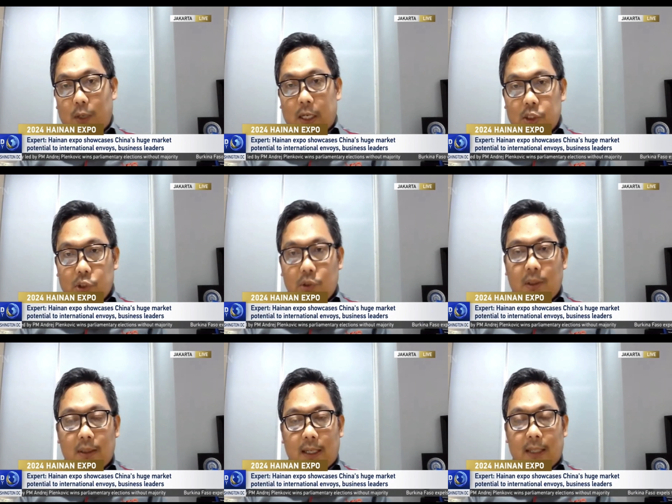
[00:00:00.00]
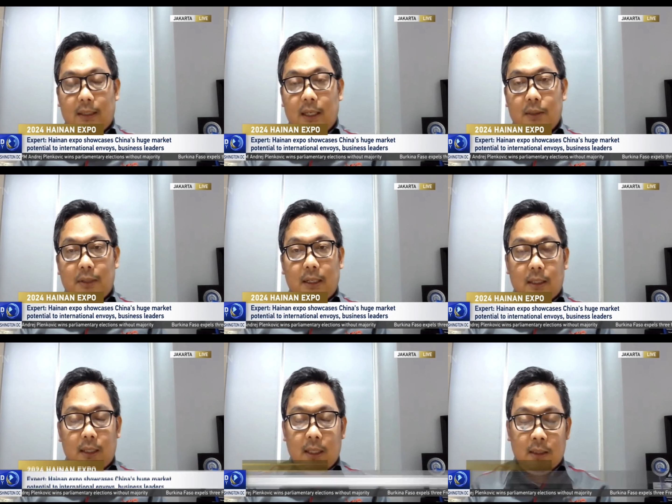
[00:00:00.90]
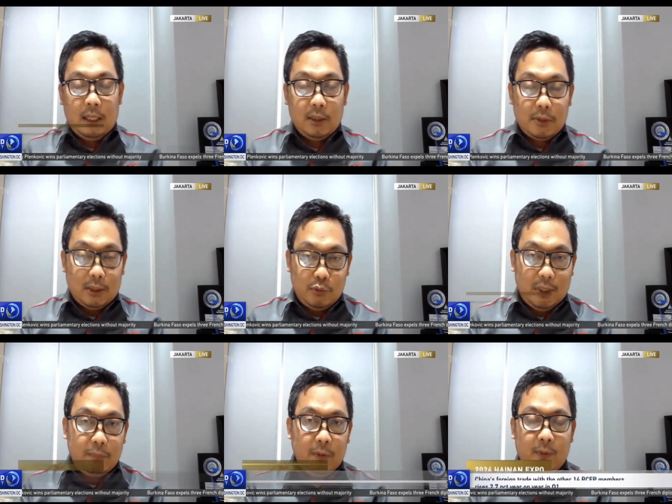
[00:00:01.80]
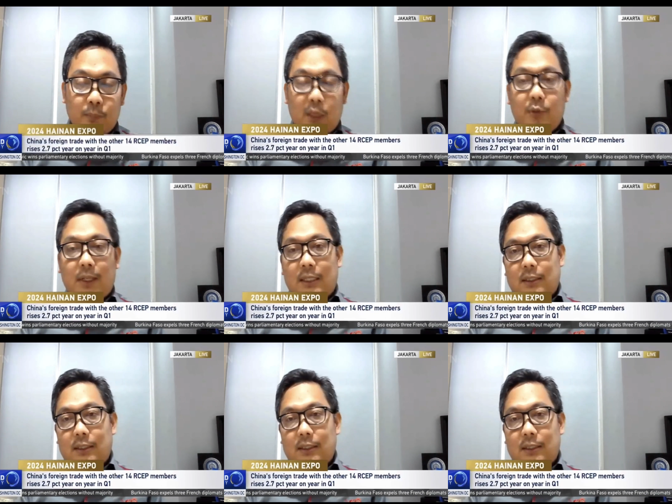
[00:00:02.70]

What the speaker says: to ensure that intra-trade between